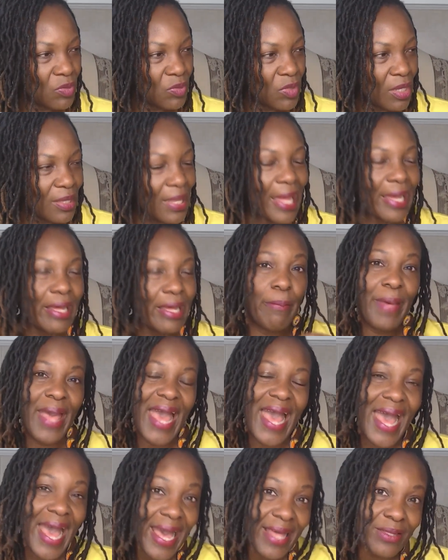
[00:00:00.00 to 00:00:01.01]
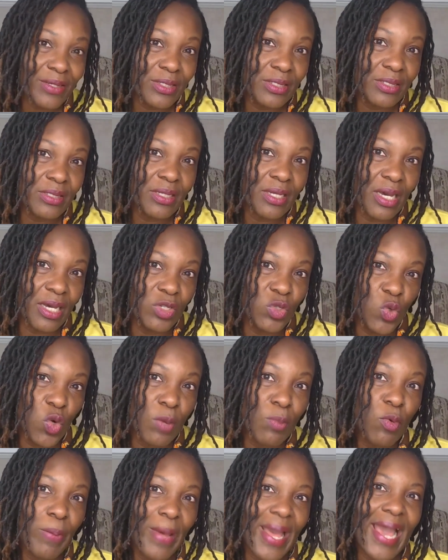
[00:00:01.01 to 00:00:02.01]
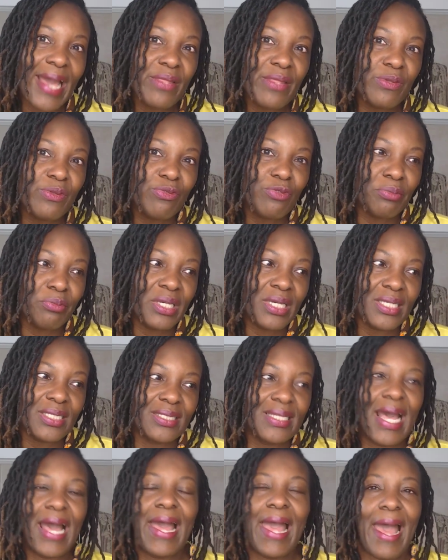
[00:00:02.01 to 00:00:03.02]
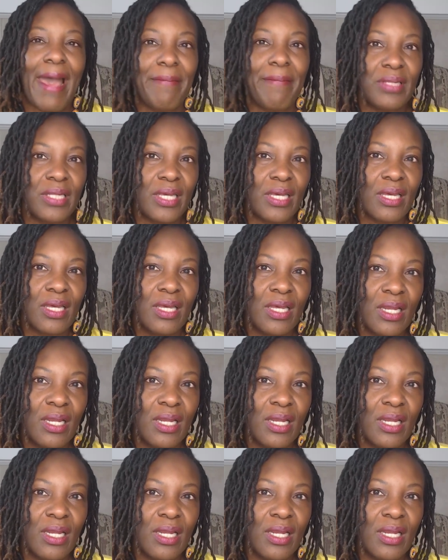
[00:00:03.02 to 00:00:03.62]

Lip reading: like a pattern, a normal pattern for me is not happening.